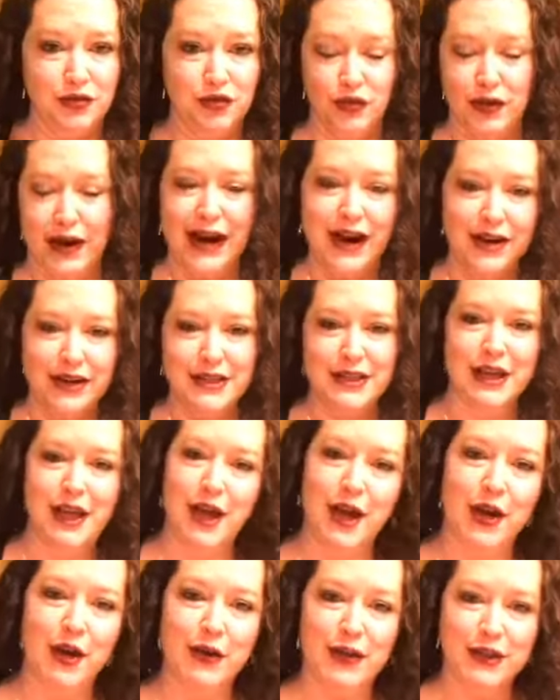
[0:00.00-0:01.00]
raring to
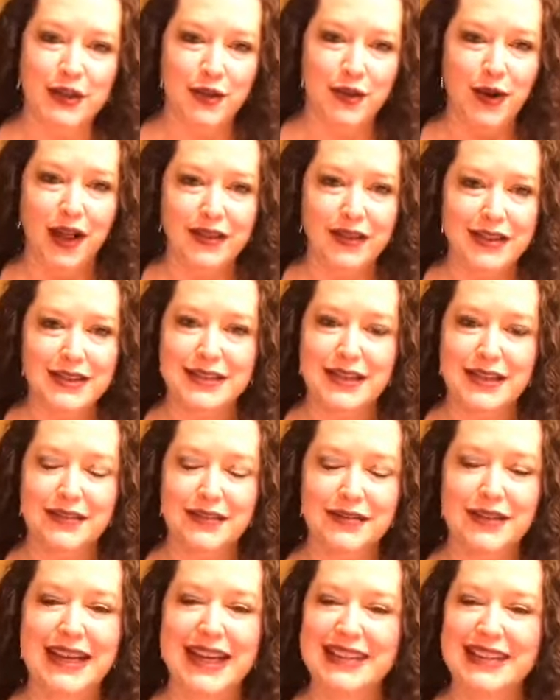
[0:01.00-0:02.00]
go and do all this
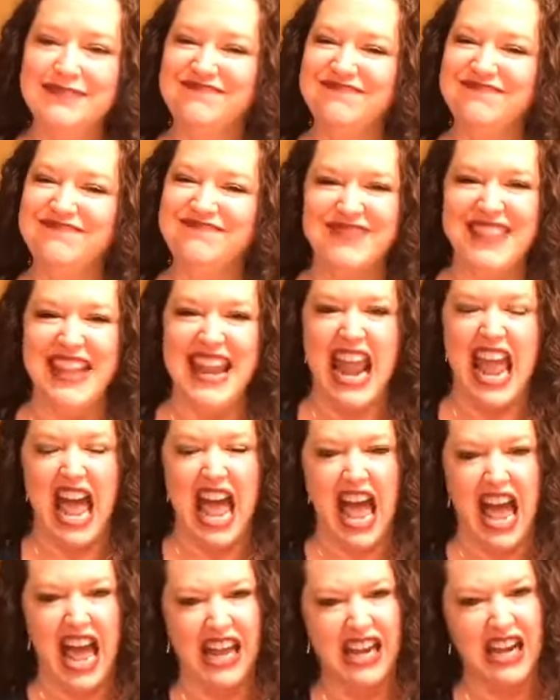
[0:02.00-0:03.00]
every day?
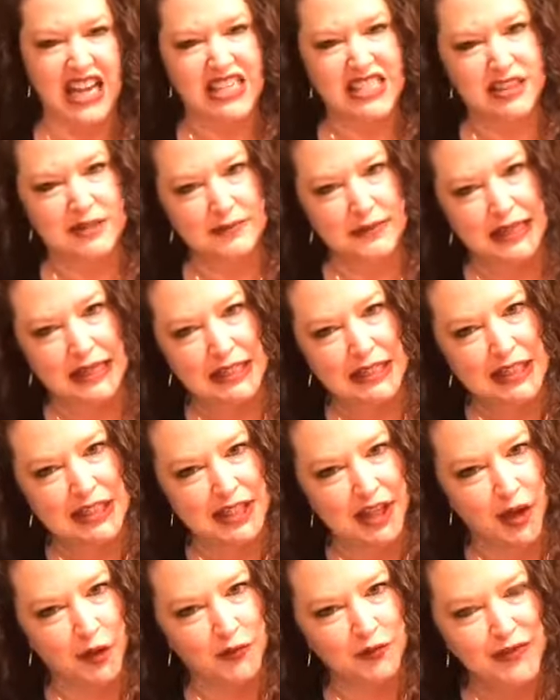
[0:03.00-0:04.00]
Nah, not so much.
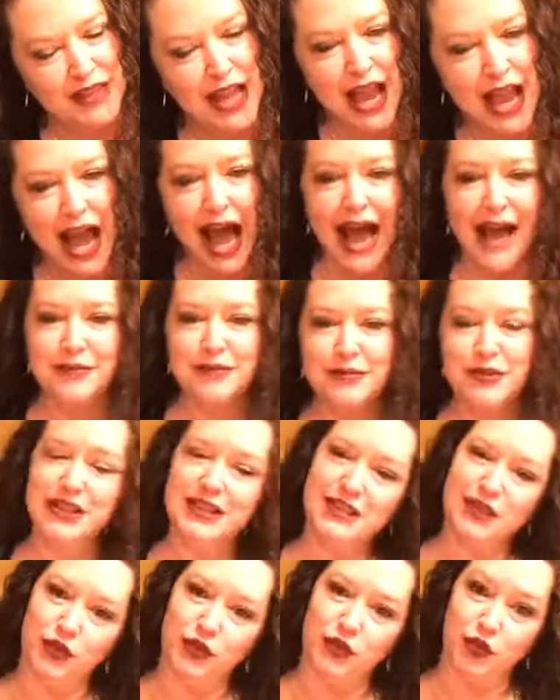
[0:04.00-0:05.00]
So I'm
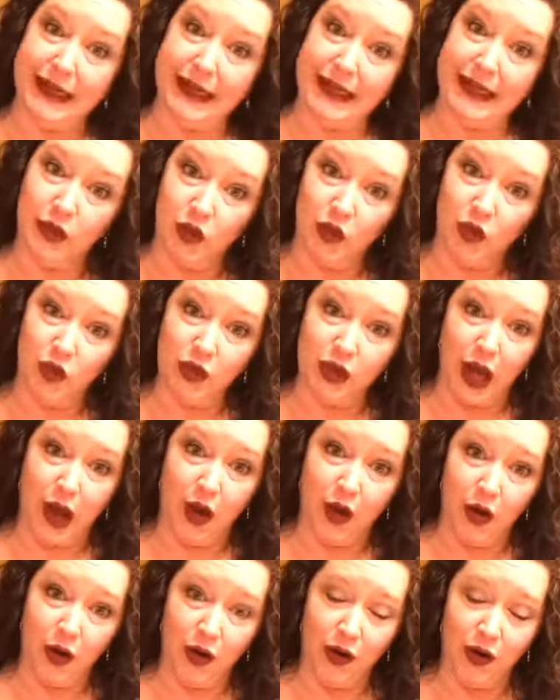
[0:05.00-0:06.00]
just real,
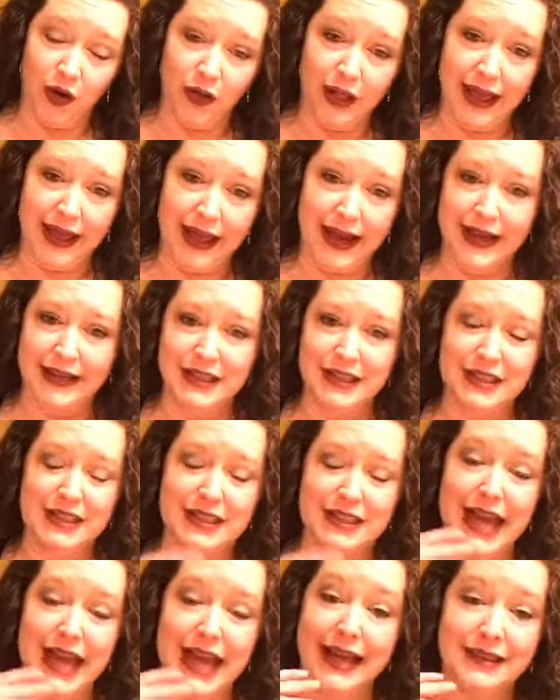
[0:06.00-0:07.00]
y'all. And I
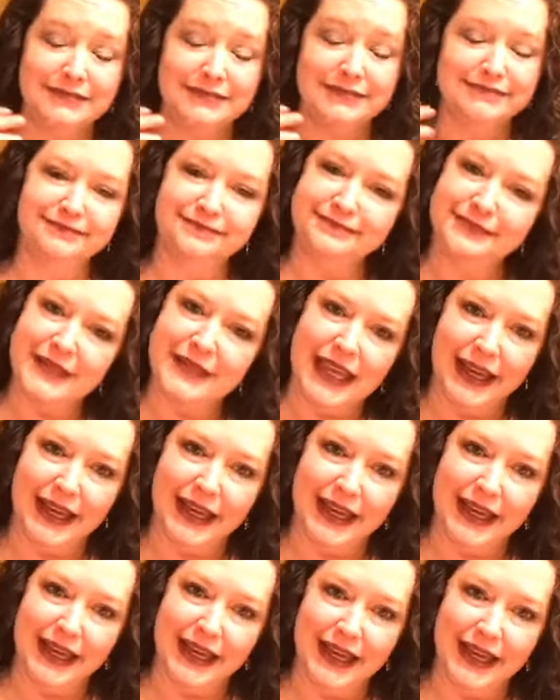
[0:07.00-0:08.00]
just, I, mm,
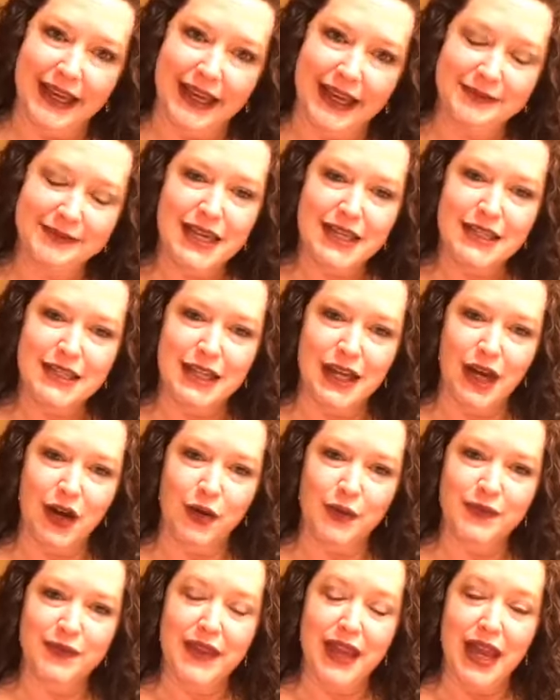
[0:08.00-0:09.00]
yeah.
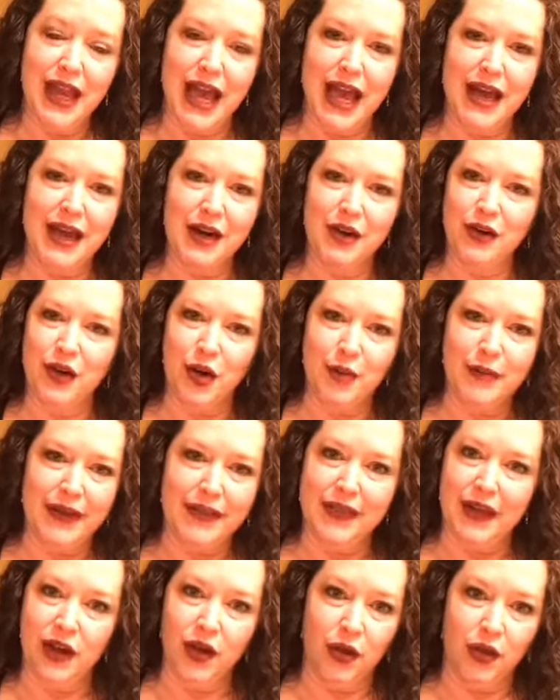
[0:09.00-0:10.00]
So I don't know
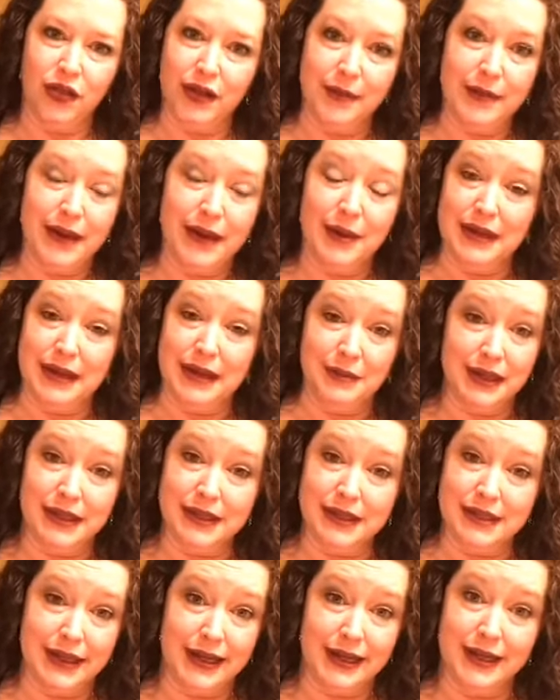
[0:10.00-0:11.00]
about that whole thing about me and
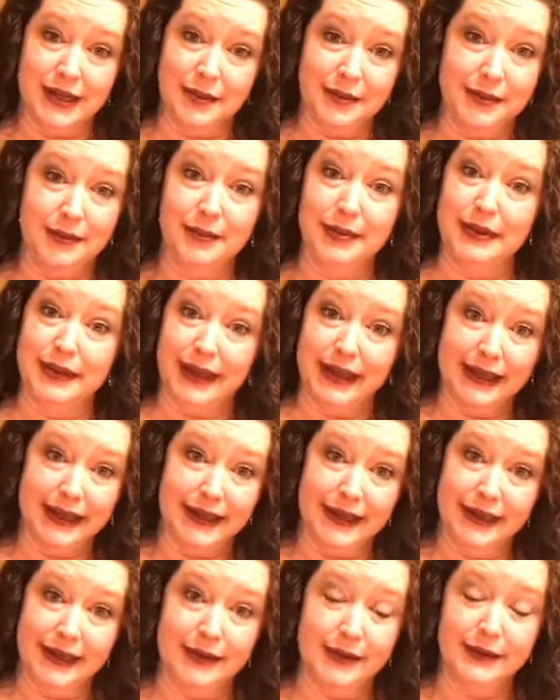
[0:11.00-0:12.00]
Melissa getting up and
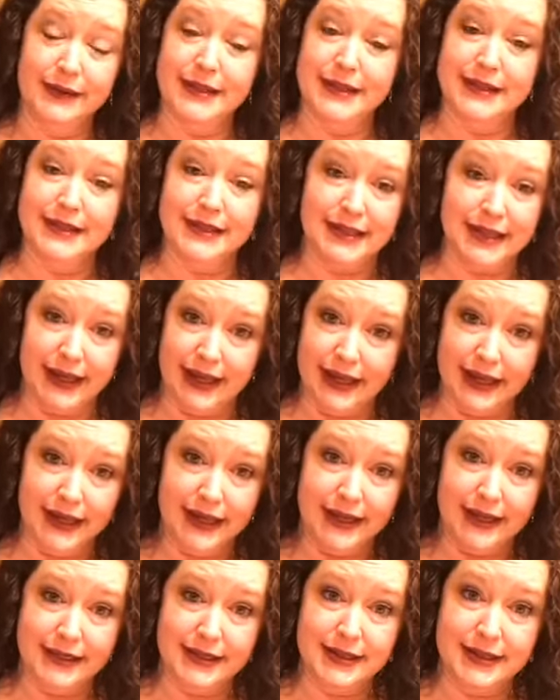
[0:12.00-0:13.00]
planking on the
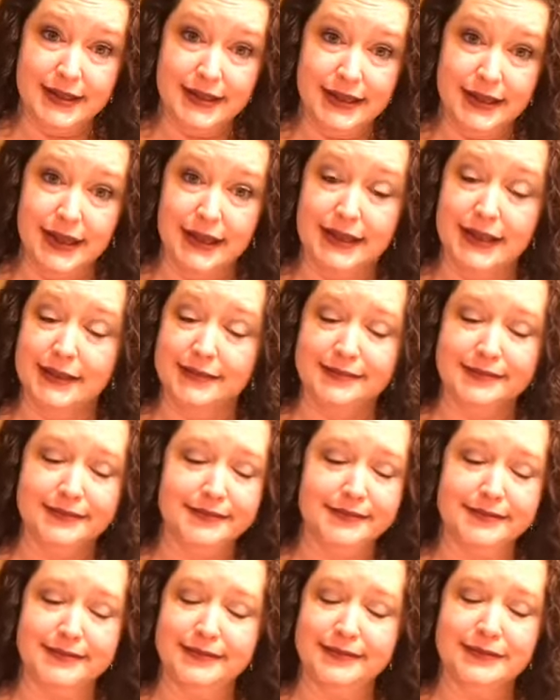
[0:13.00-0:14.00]
stage at the,
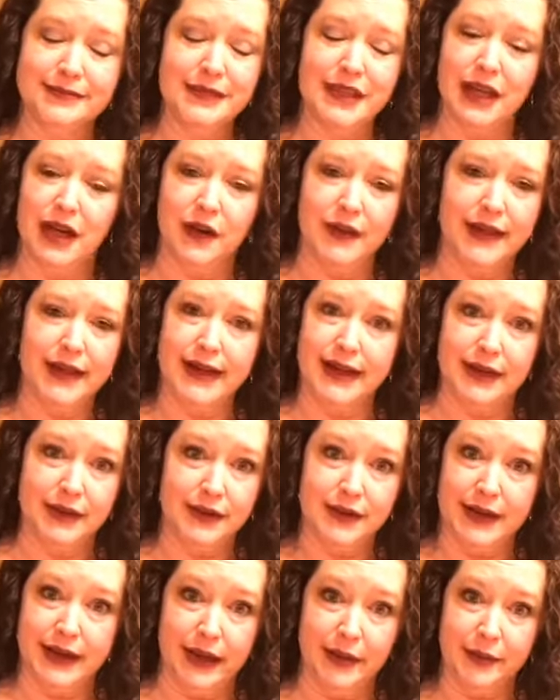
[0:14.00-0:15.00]
mm-mm, y'all, that ain't
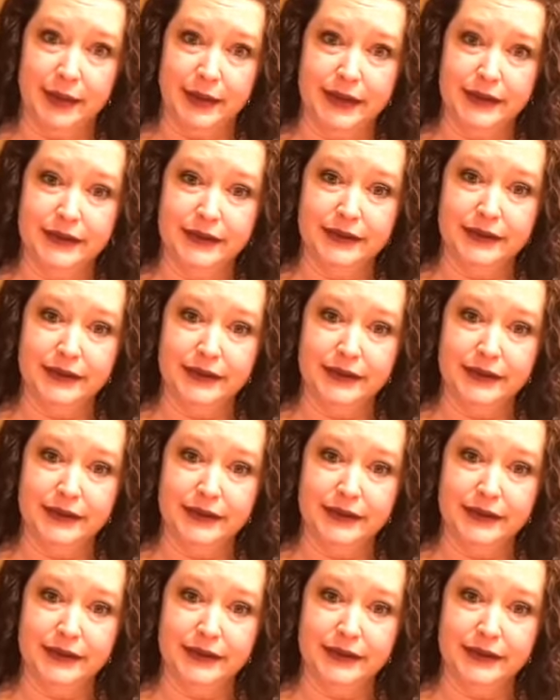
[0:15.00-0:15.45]
gonna happen.